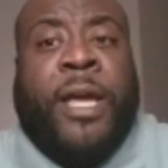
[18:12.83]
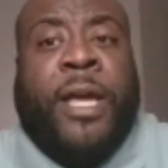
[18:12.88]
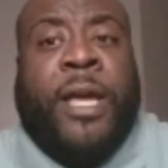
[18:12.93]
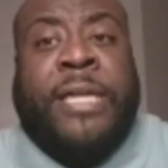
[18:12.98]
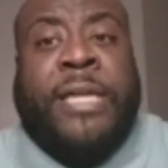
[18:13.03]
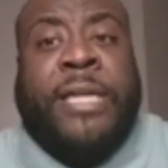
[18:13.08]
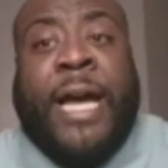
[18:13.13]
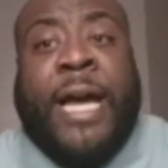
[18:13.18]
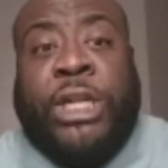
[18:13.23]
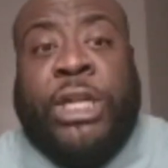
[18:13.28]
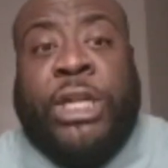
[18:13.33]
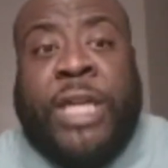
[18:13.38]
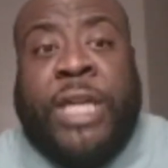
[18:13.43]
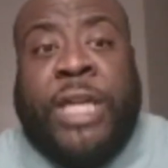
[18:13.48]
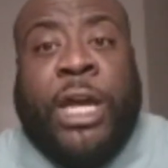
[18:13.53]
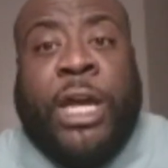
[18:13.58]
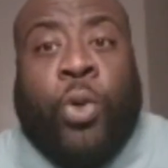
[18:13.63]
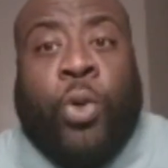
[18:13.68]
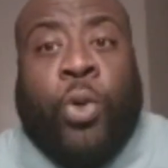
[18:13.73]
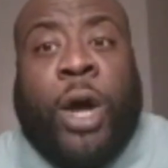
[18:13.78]
He's actually
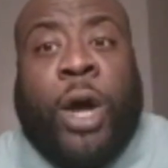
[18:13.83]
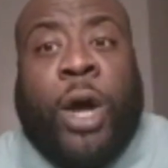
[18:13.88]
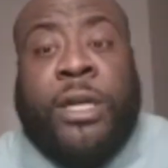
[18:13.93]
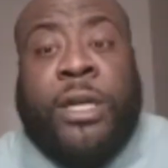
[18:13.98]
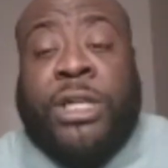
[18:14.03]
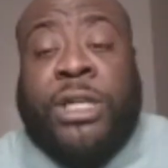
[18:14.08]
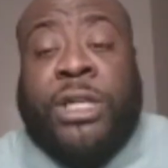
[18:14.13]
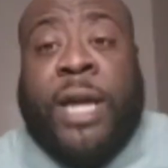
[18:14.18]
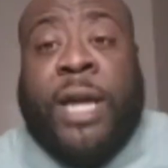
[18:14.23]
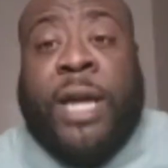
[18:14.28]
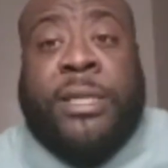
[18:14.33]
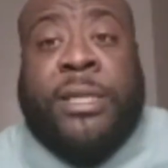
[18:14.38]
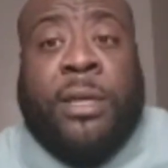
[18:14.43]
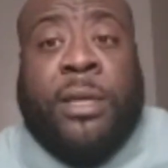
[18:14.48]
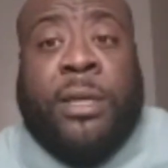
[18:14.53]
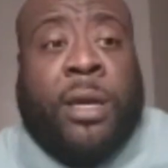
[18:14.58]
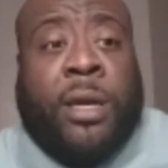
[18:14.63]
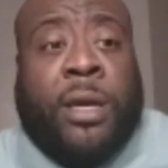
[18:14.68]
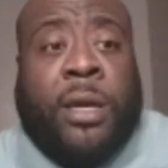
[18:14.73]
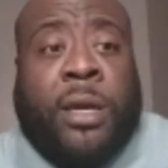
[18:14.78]
taking quality shots,
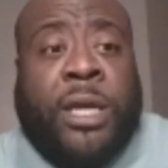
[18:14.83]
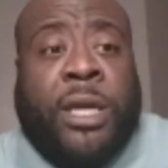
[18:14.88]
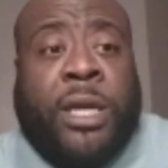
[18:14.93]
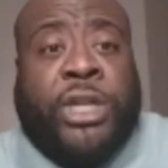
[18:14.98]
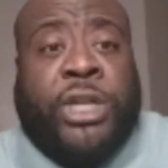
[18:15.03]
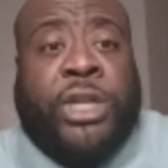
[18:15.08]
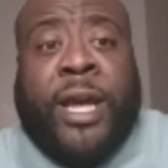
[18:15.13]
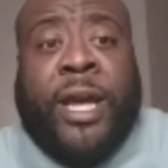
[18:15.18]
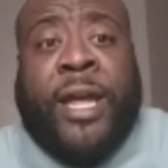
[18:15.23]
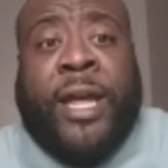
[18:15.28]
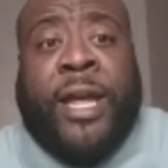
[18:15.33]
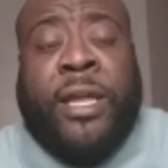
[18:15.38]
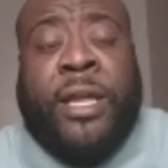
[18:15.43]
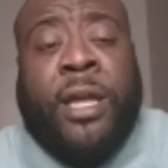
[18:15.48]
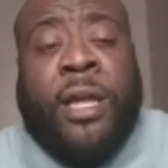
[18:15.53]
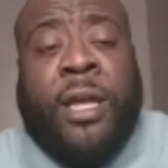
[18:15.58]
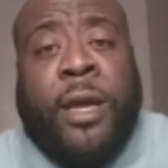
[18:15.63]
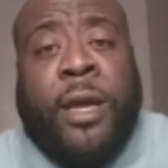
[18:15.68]
EJ, and